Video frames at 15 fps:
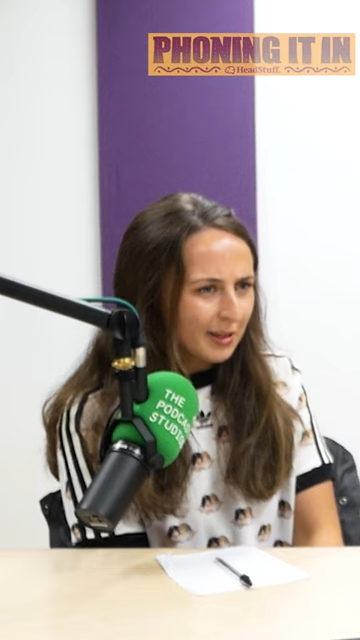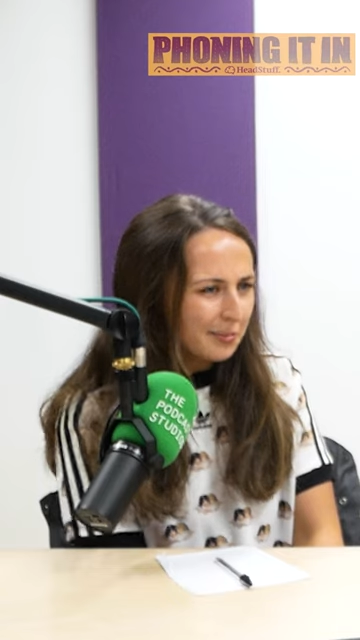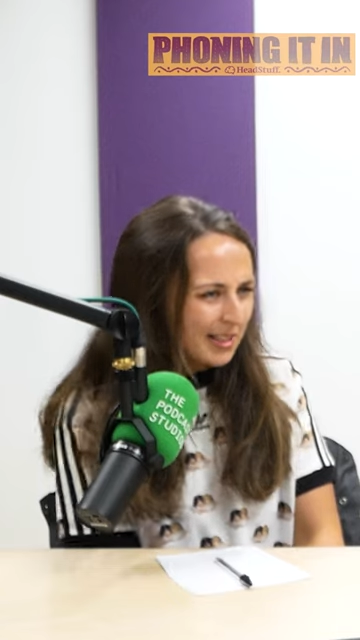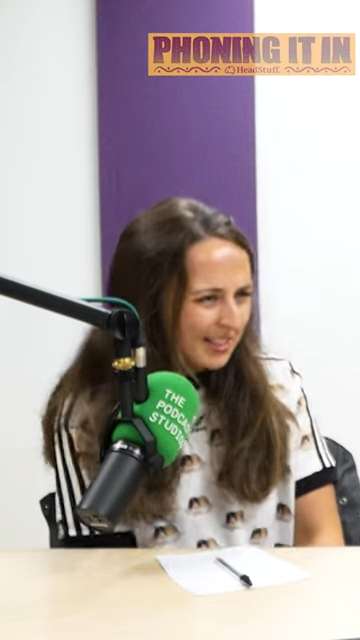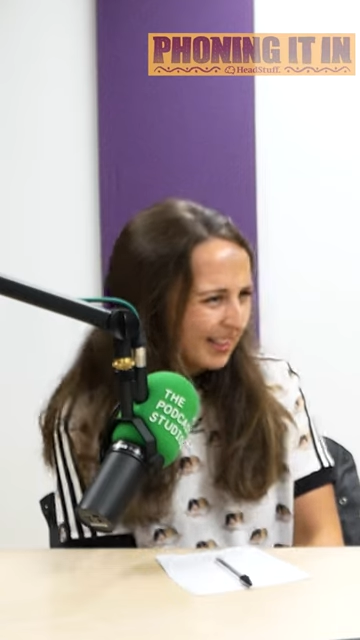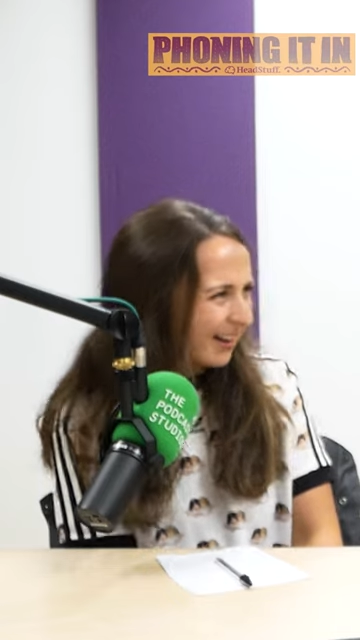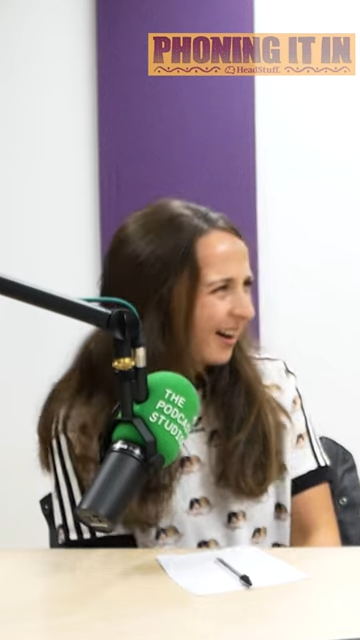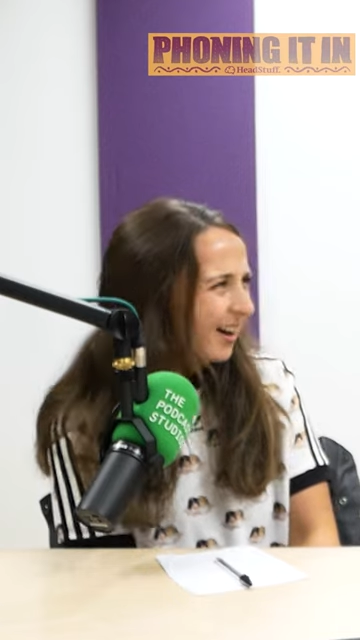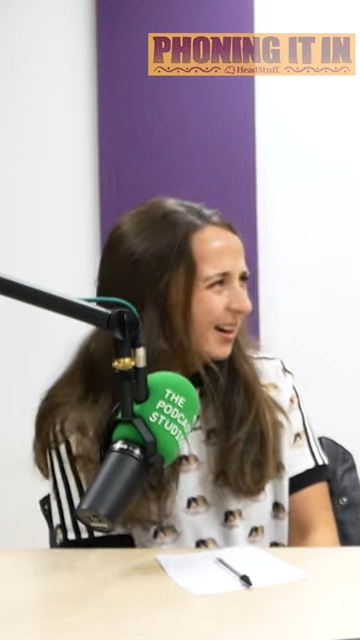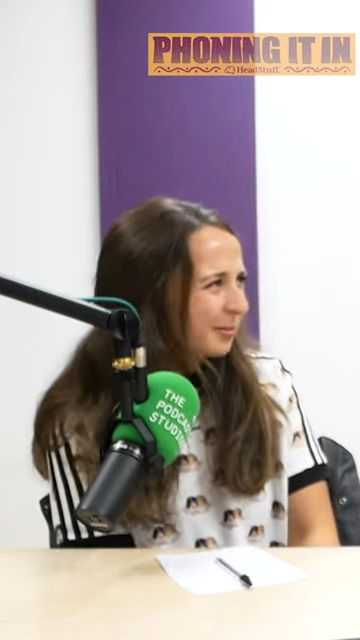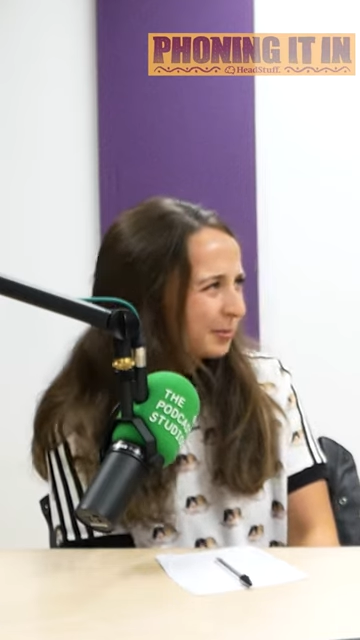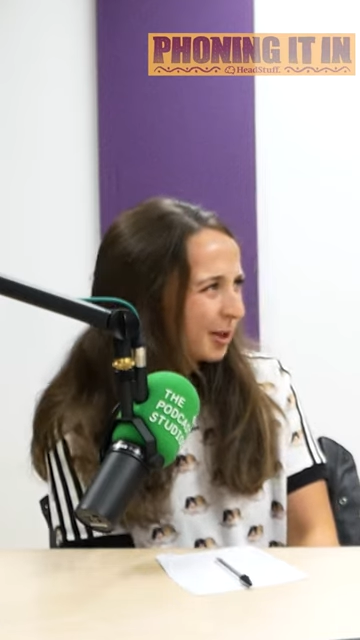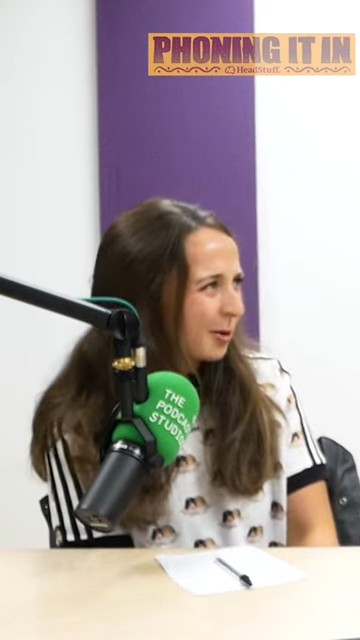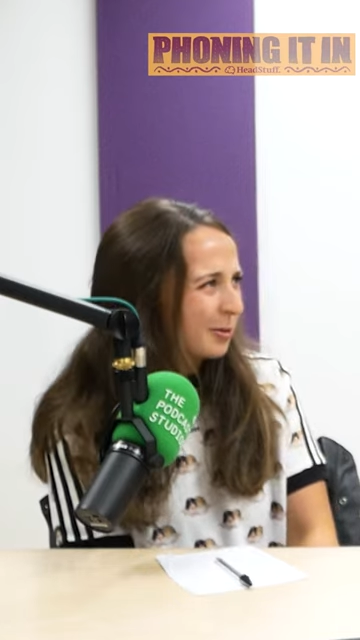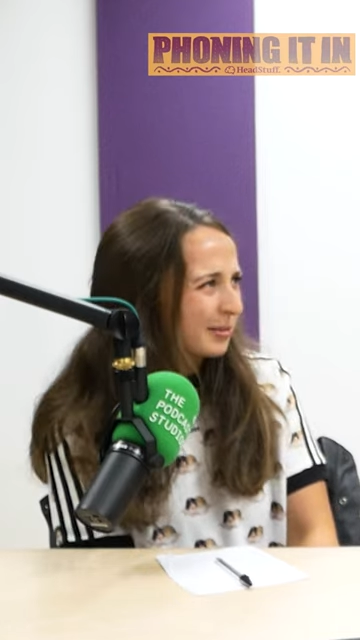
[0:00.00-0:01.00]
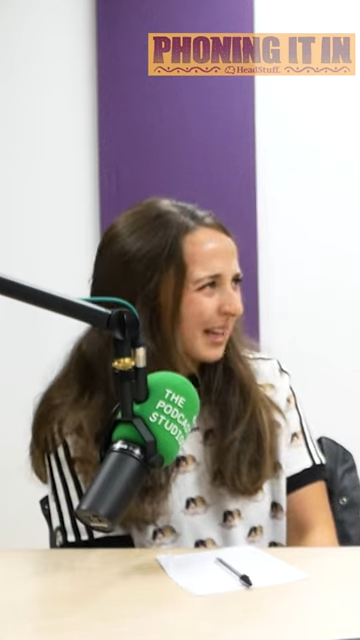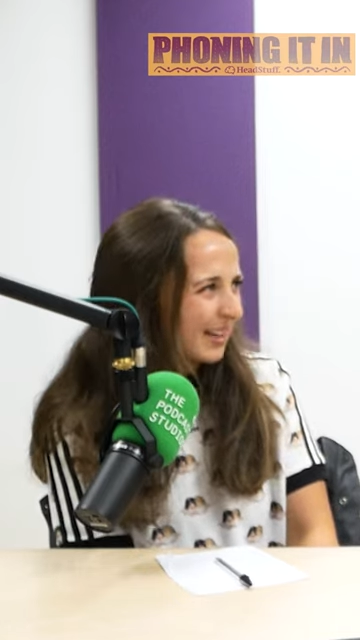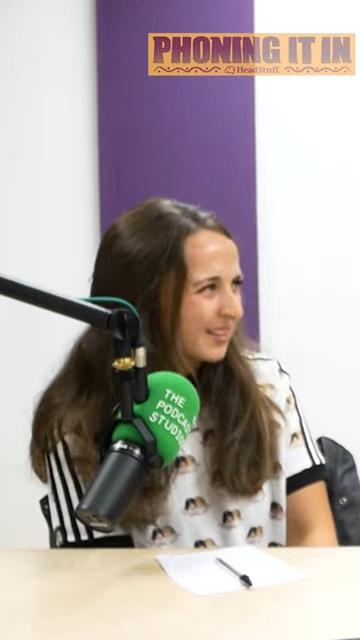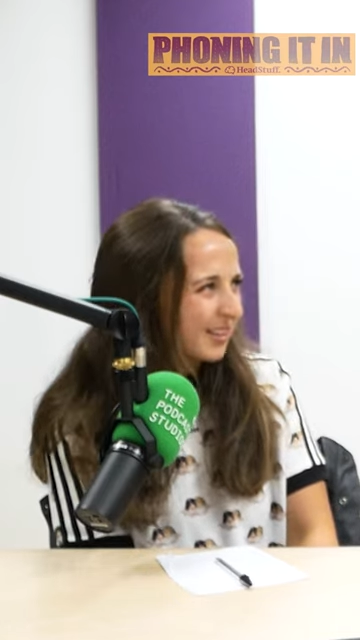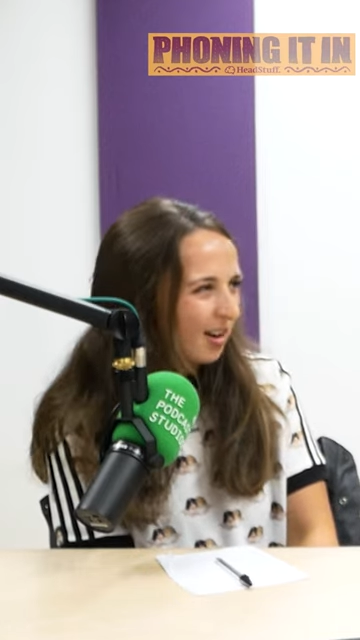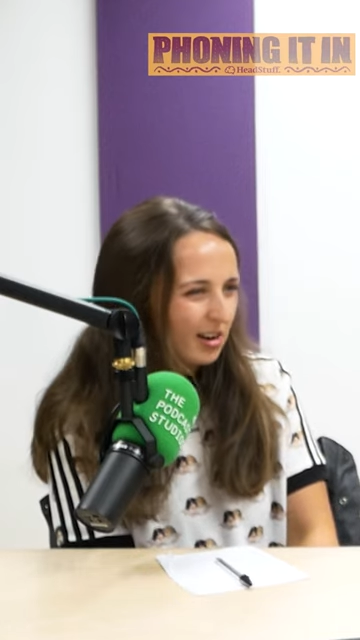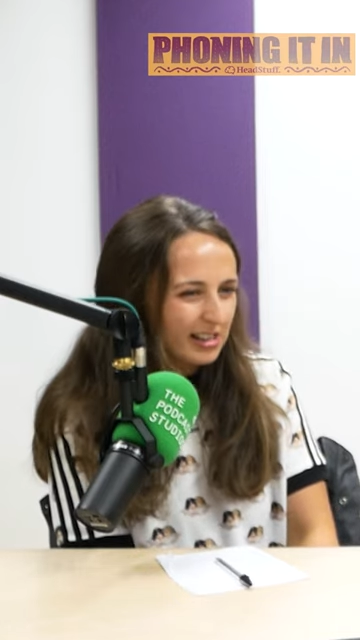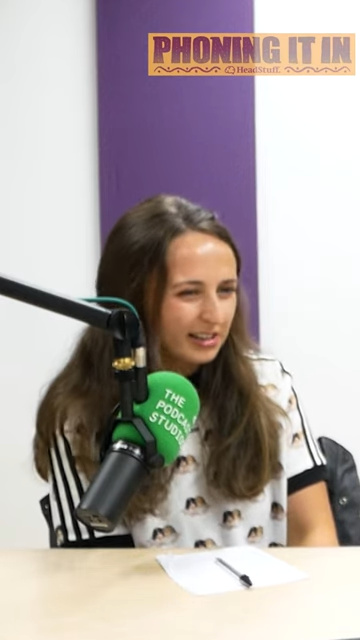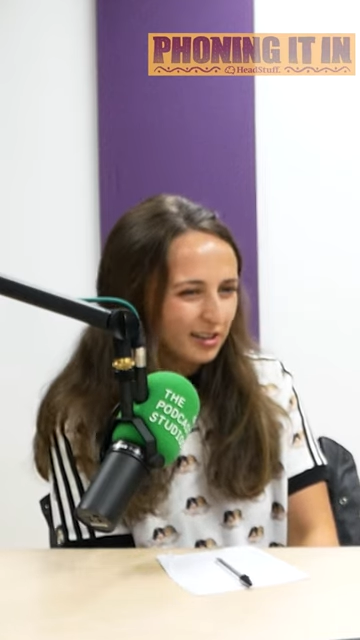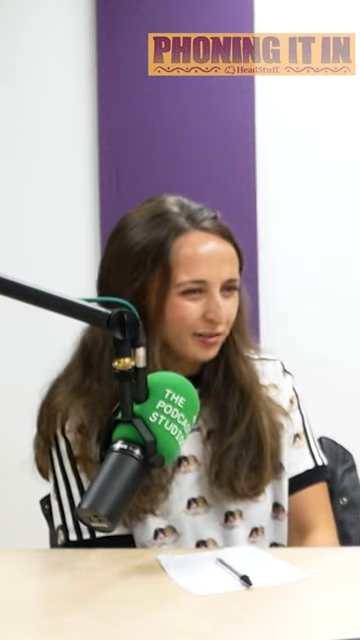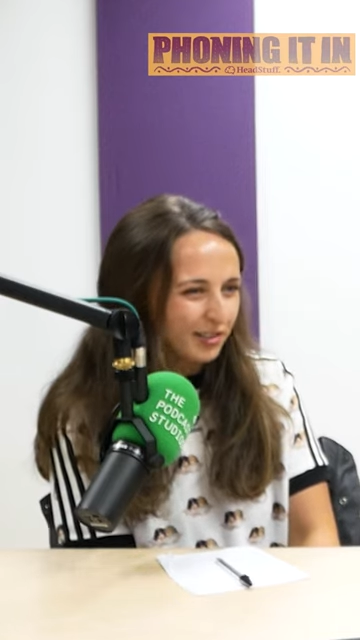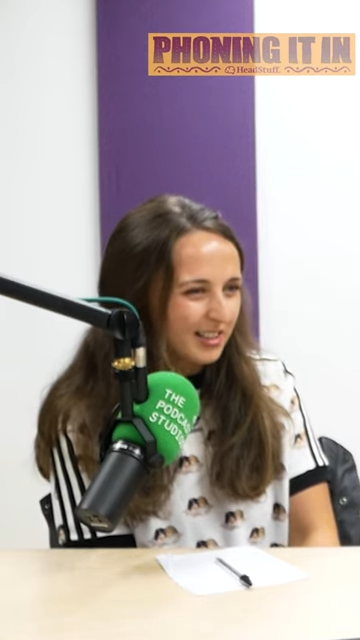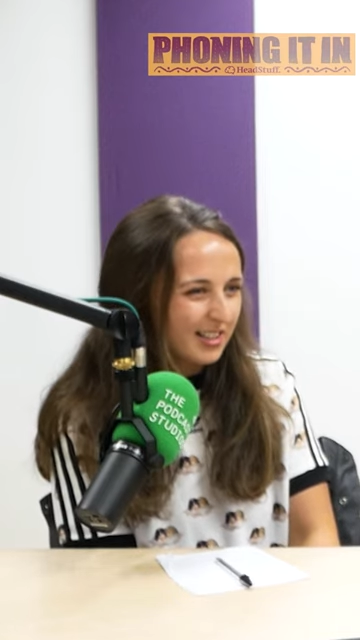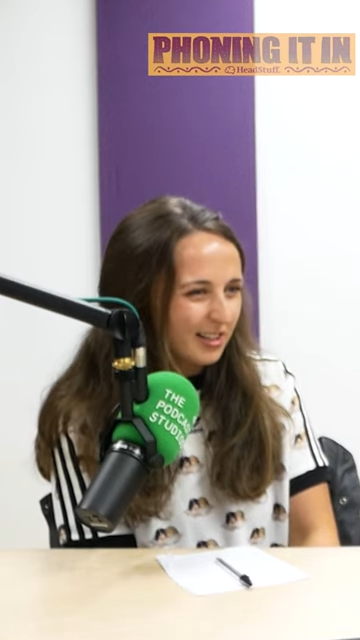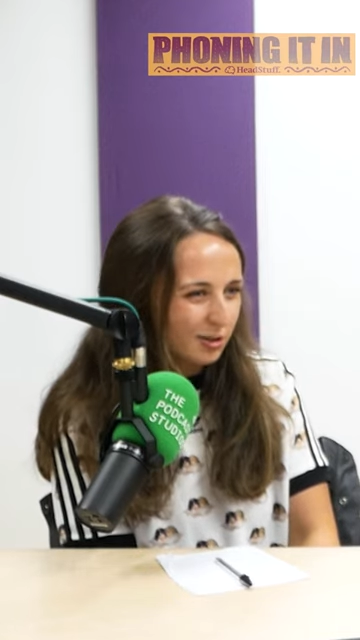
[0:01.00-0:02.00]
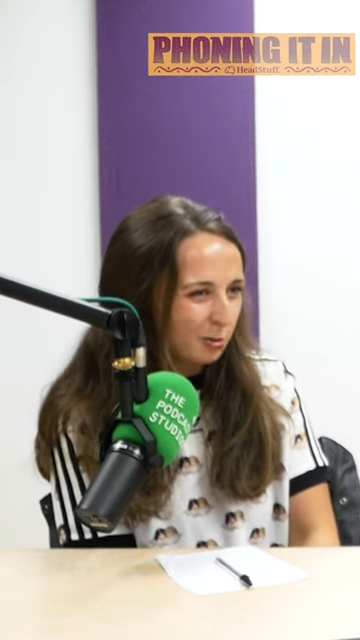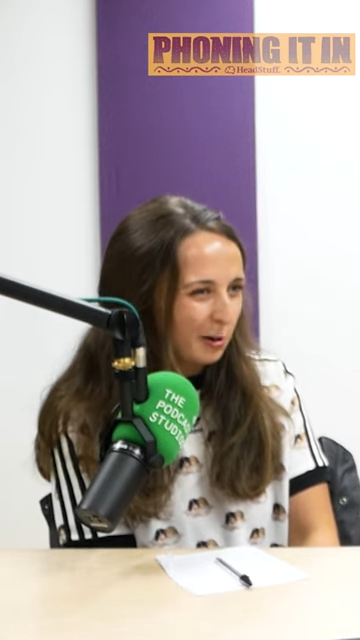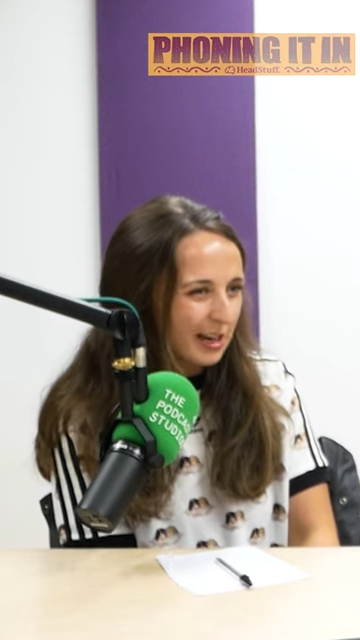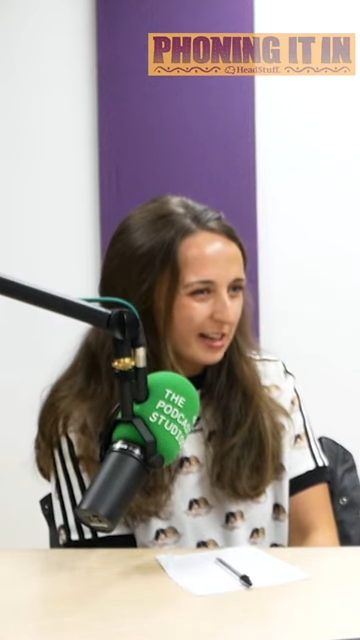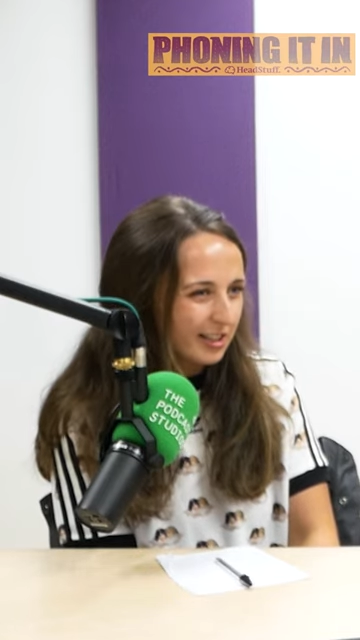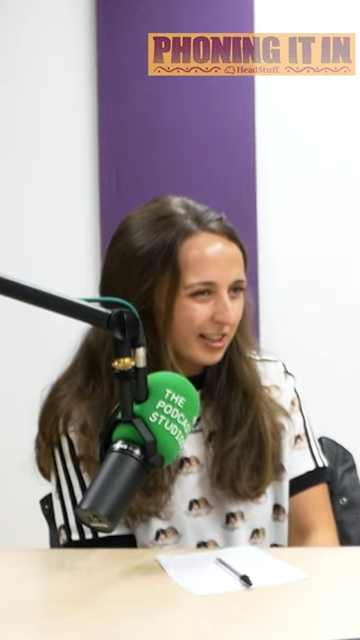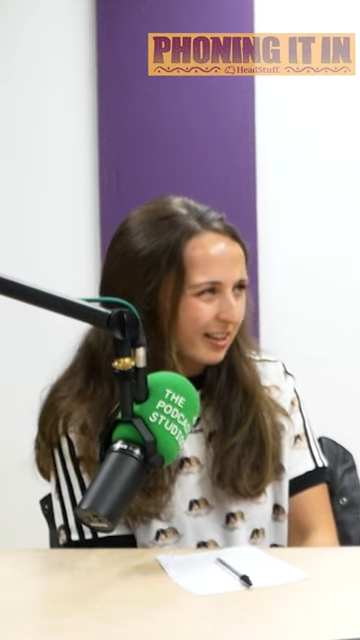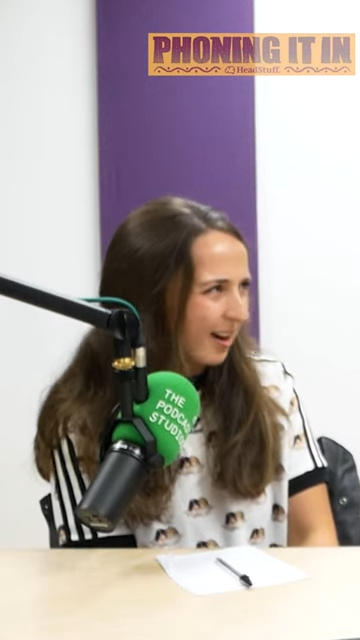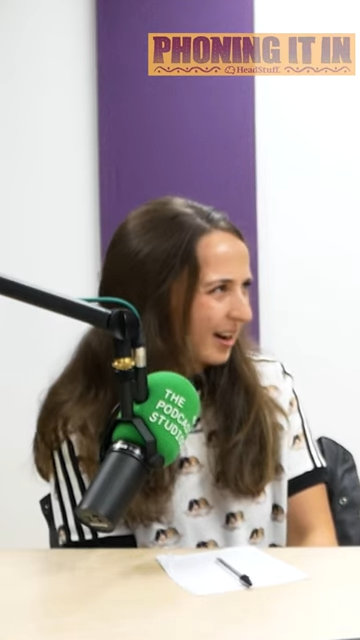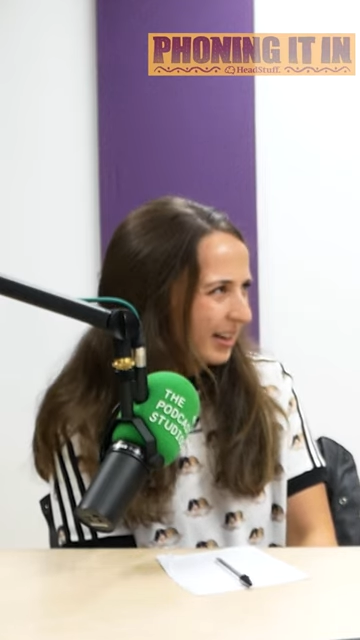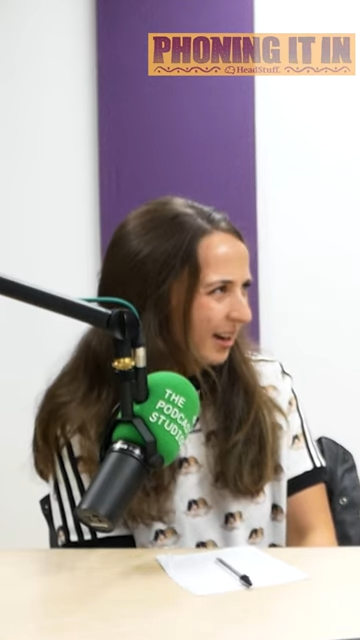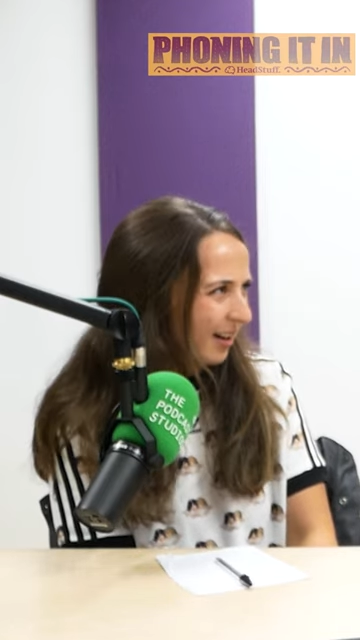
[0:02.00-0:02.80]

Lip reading: The missing arm, though, that's kind of a situation.